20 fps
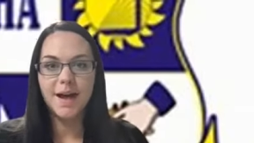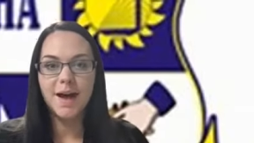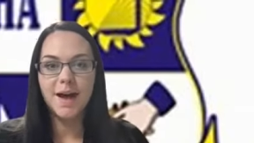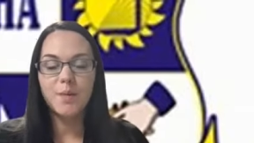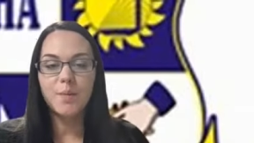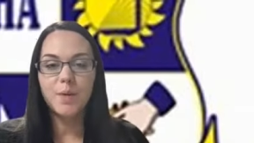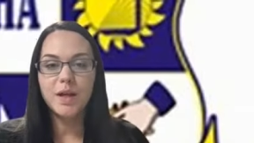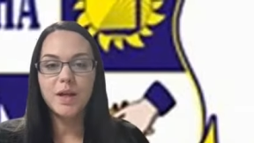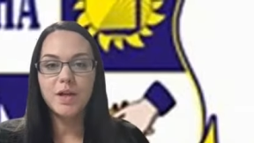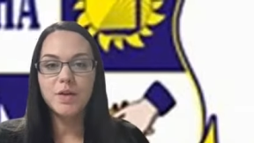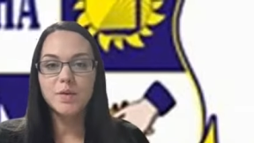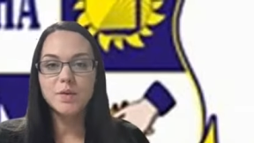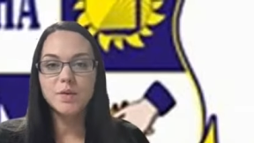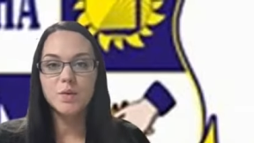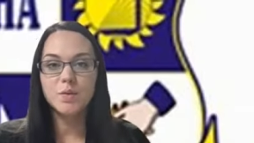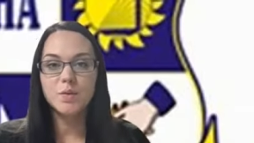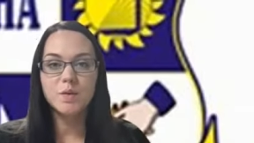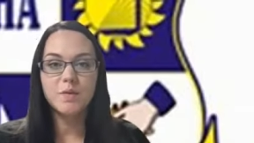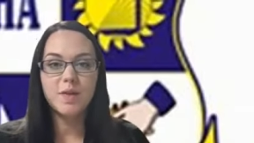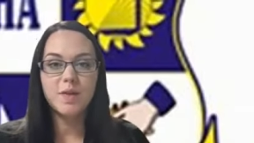and we use
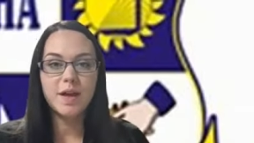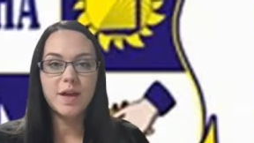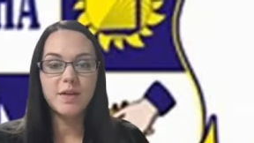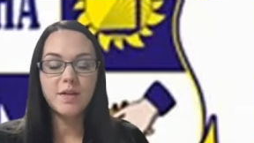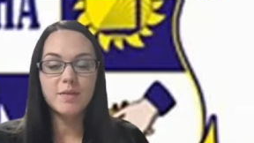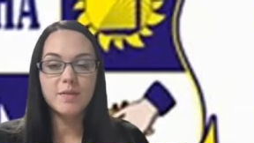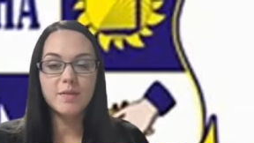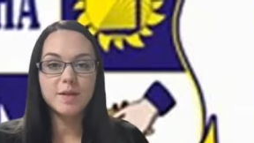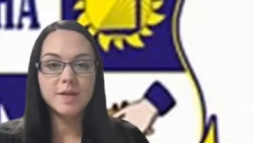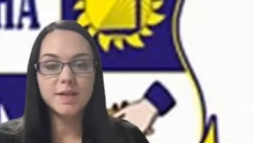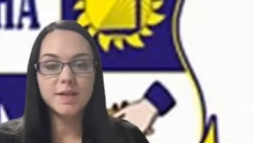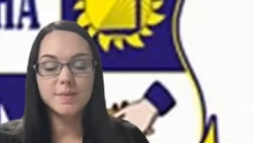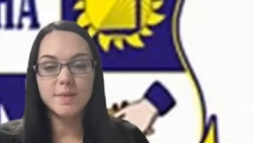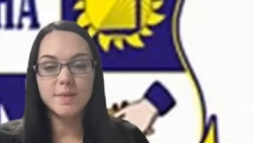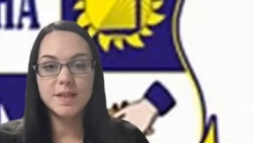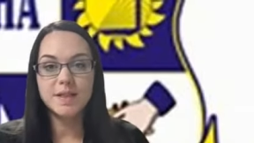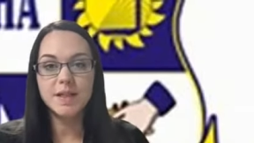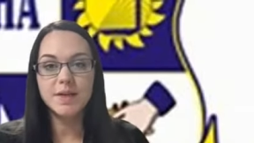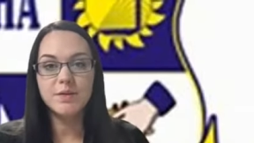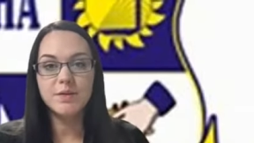all of their
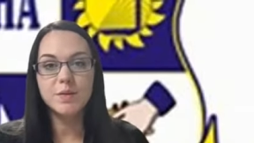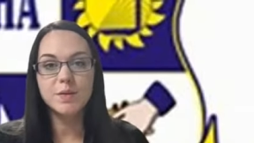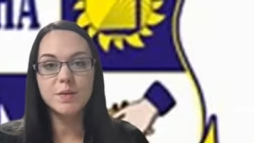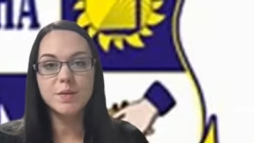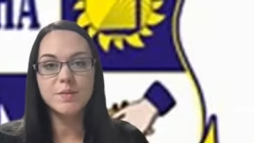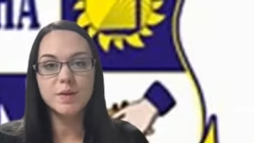materials